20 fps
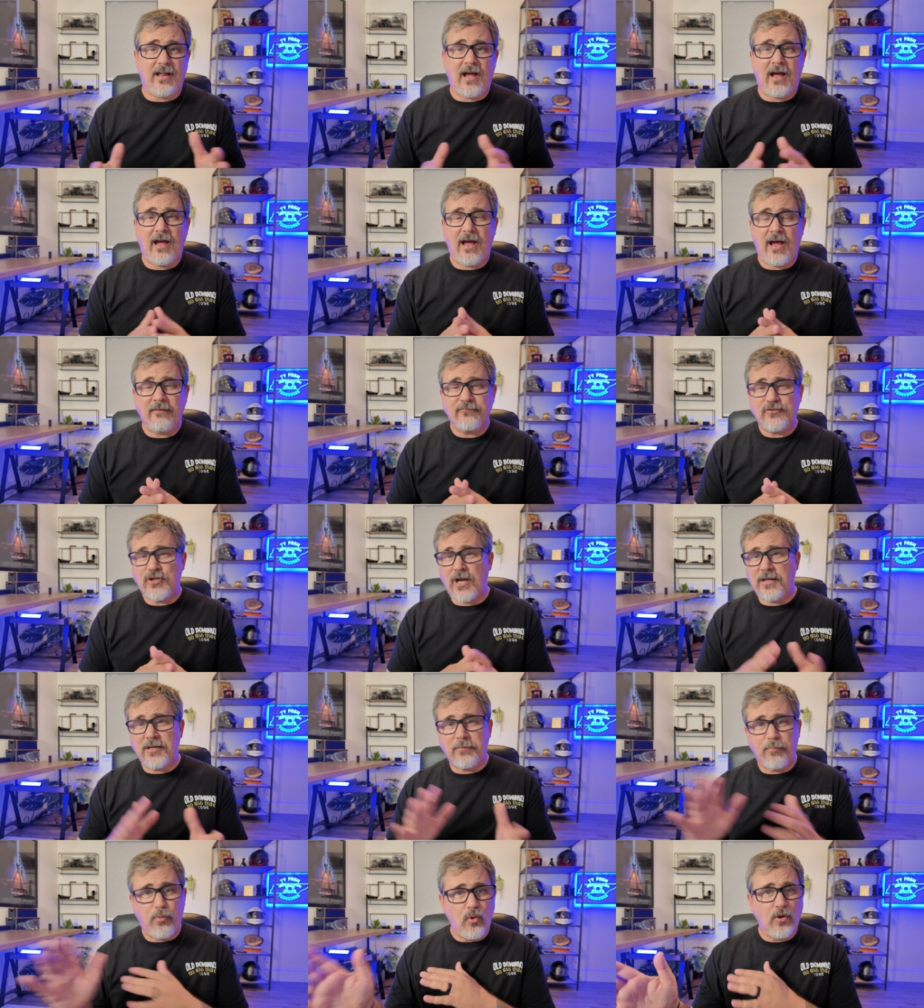I've
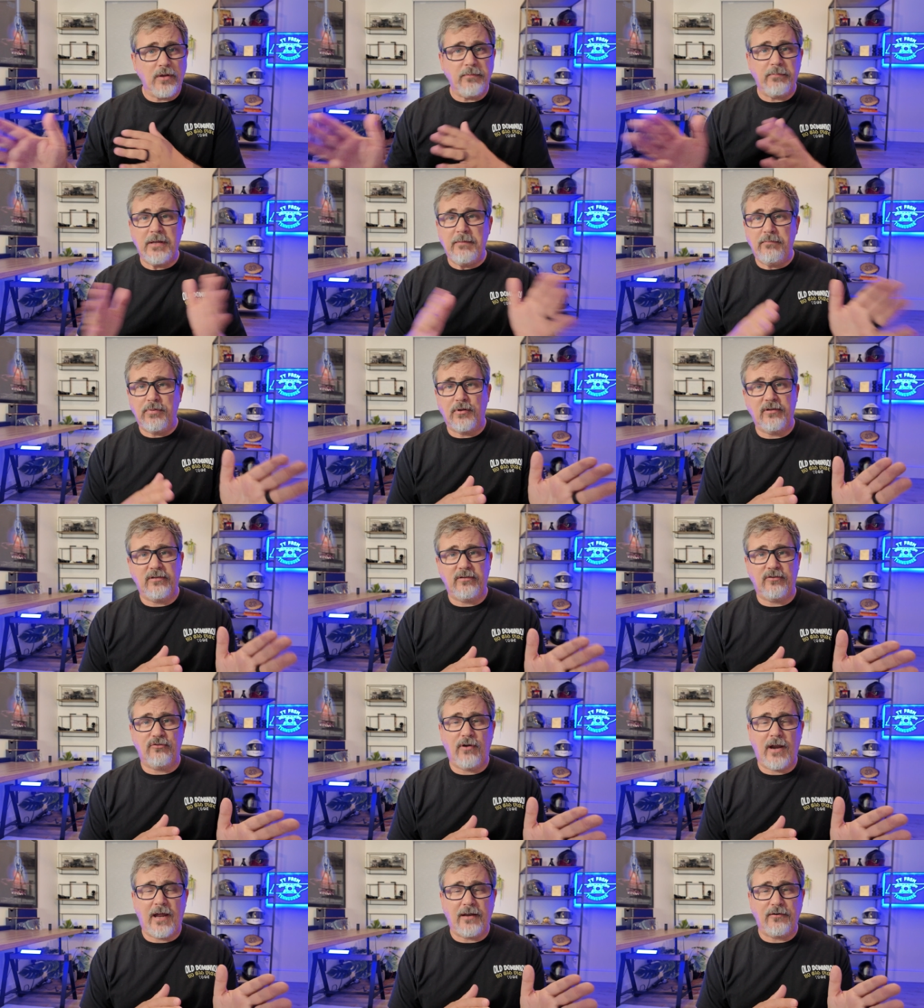tried to point people in
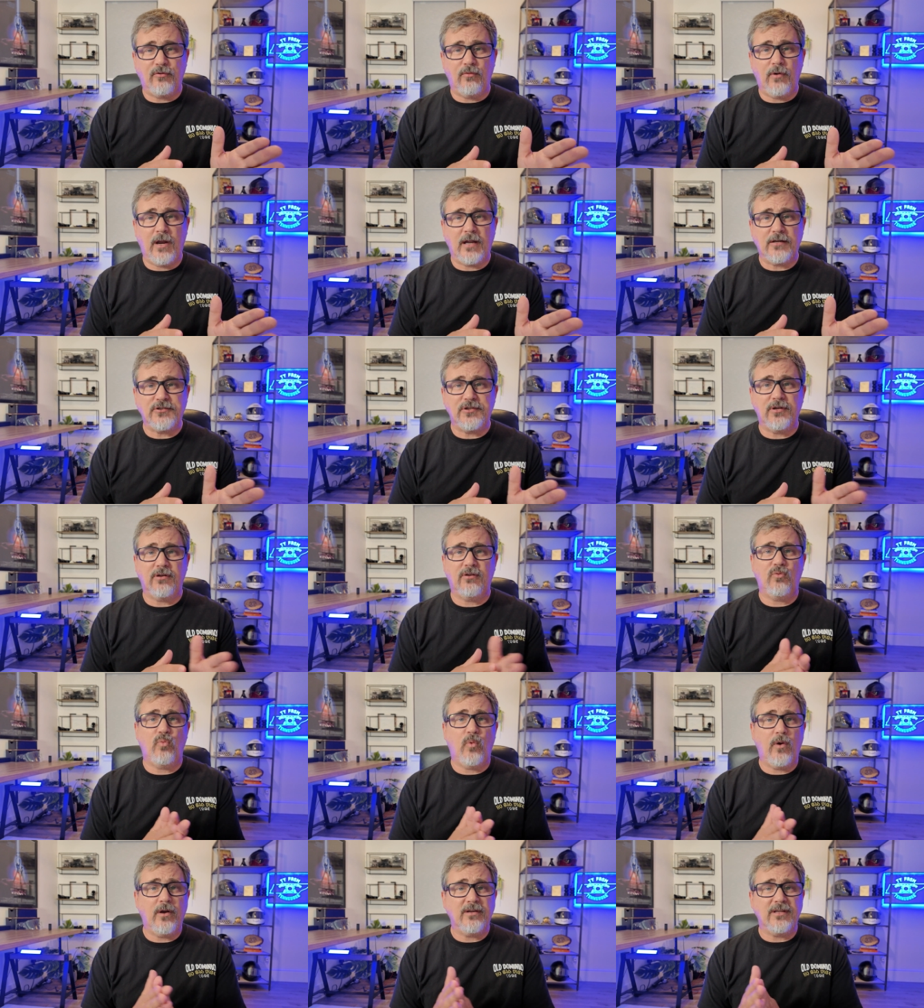the right direction
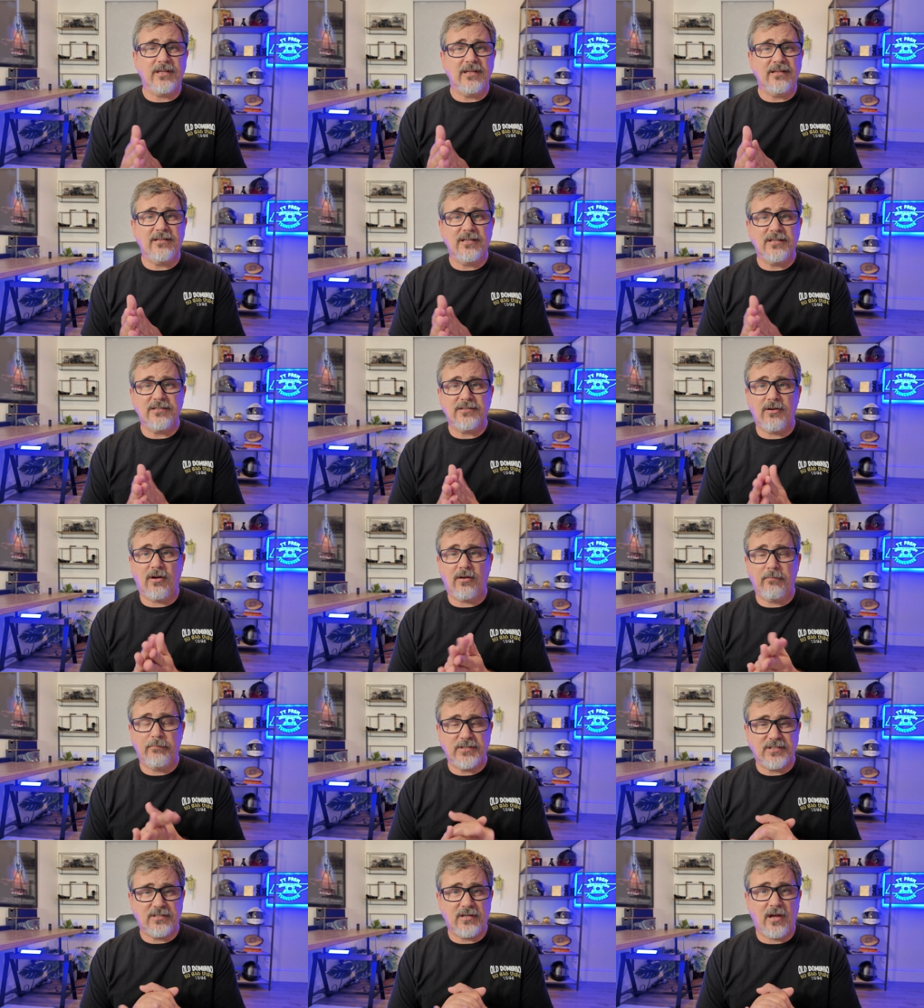on where to get this
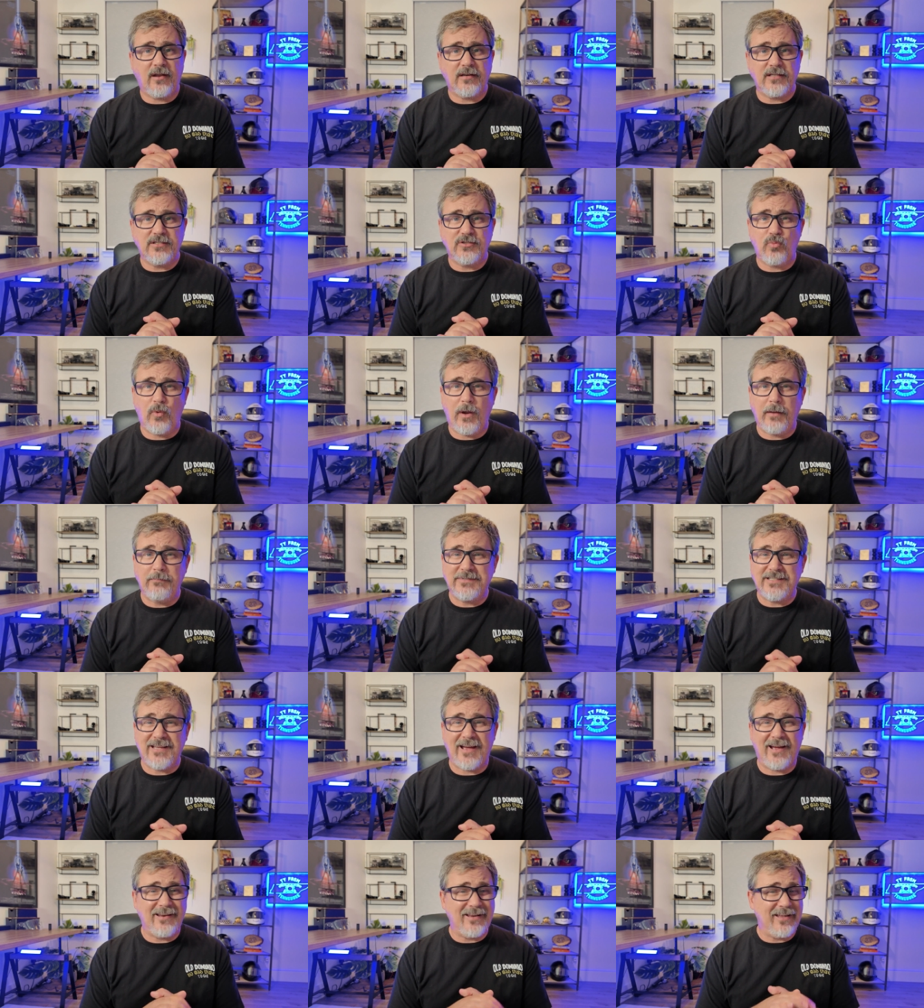on Bassani's
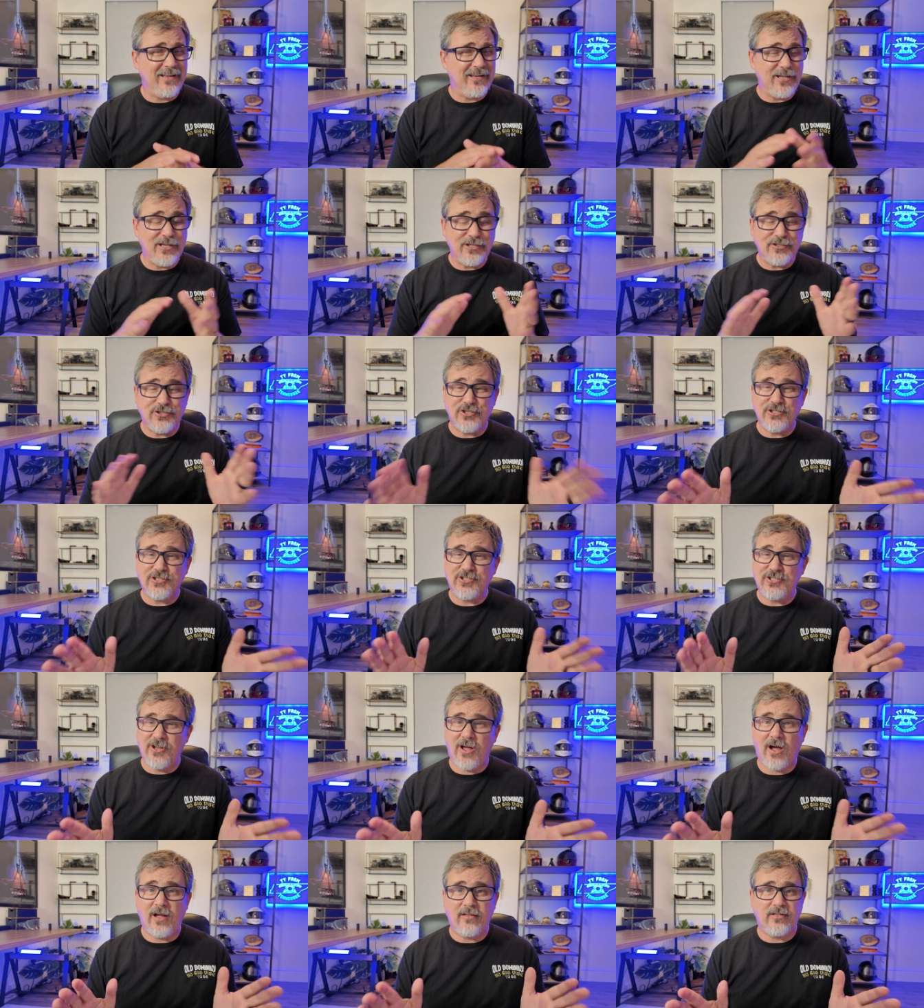website, and it's just
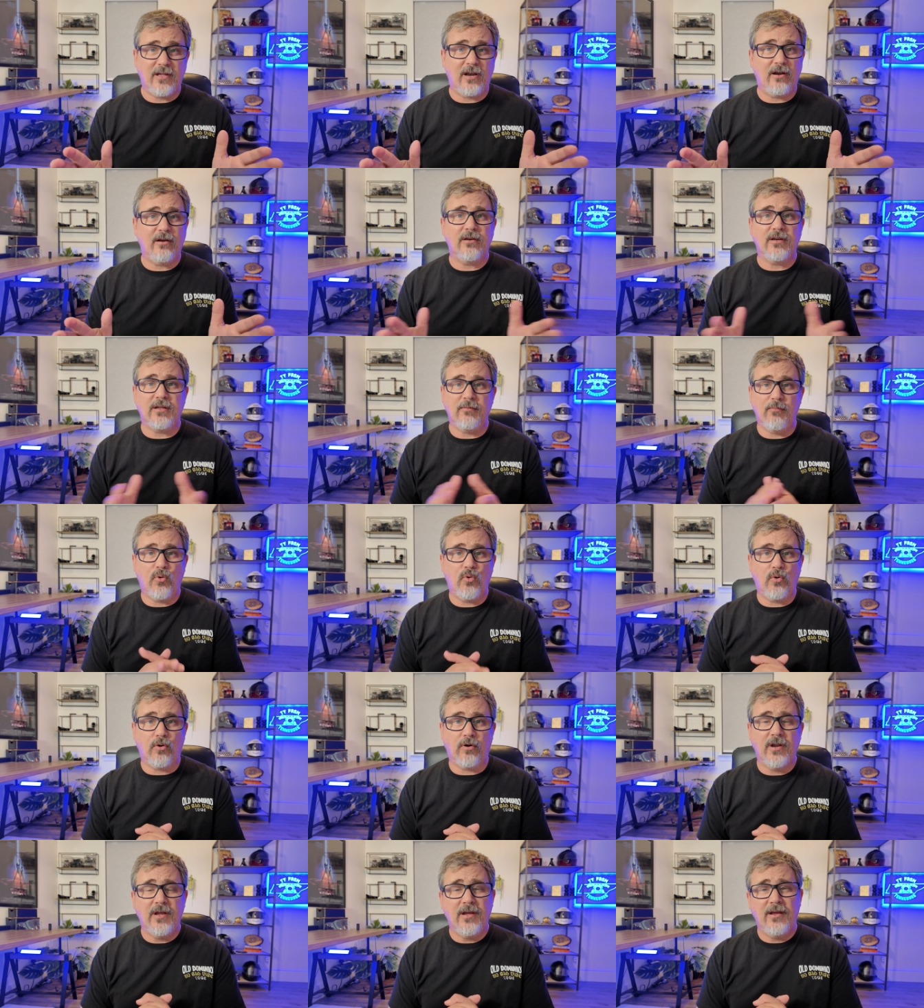not there
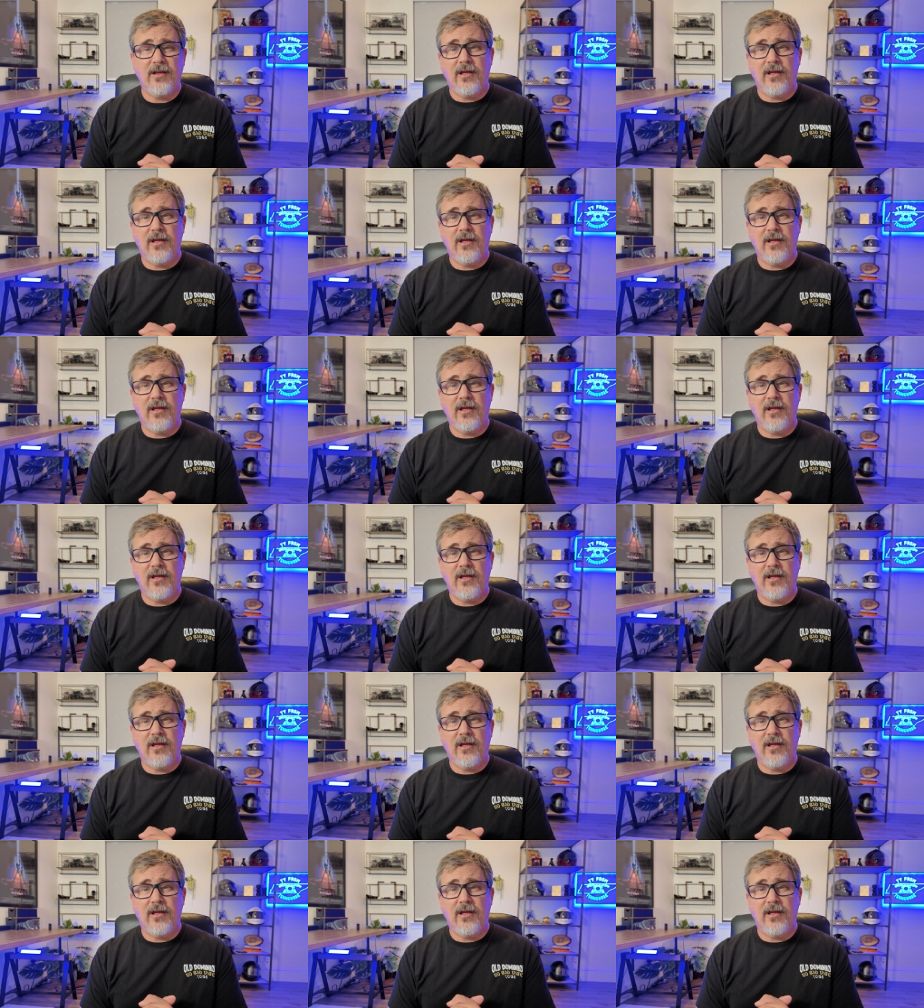anymore.